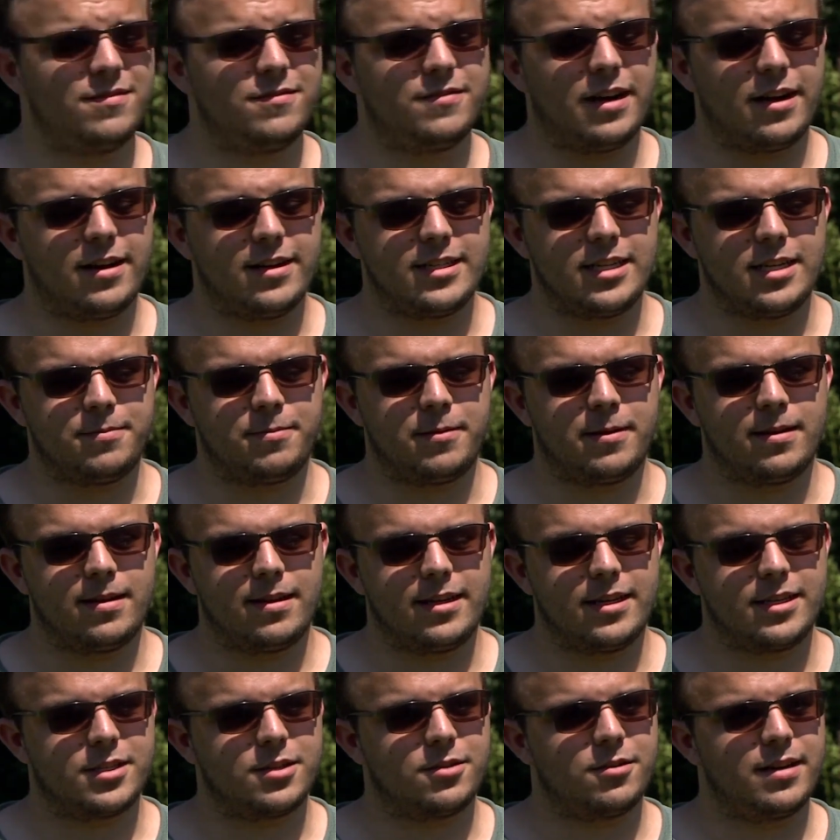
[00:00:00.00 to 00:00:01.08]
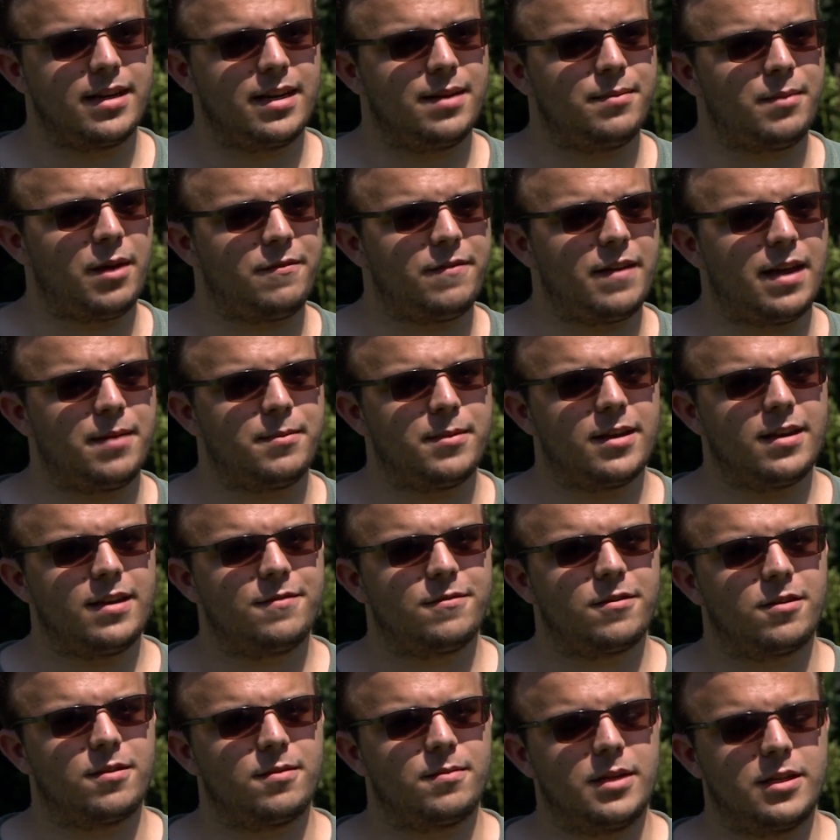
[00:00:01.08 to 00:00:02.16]
very deep history in my family
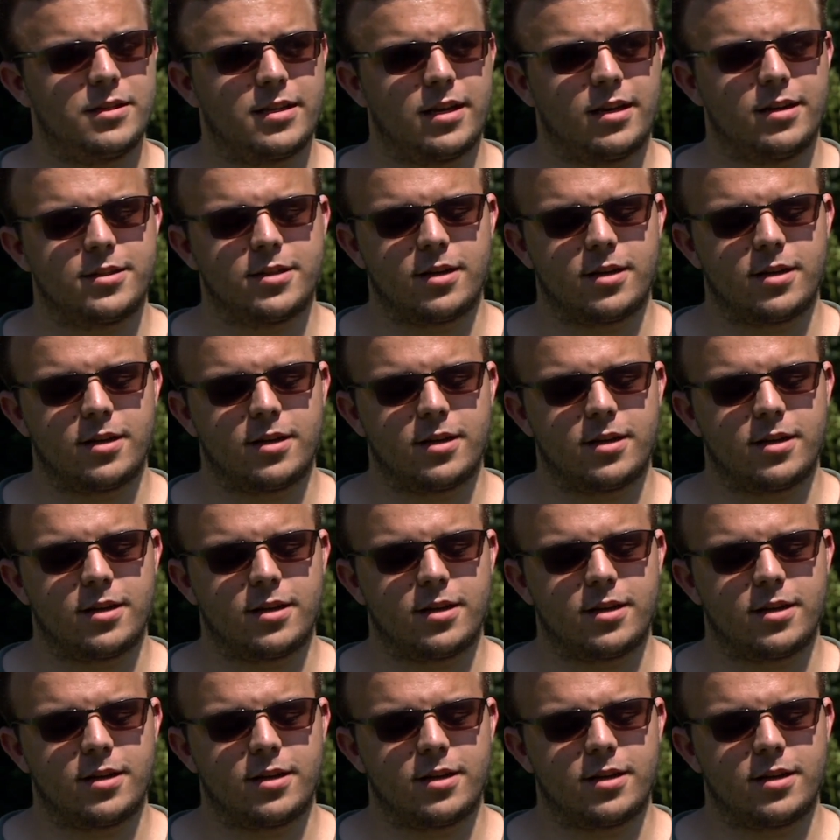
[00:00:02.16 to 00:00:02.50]
for military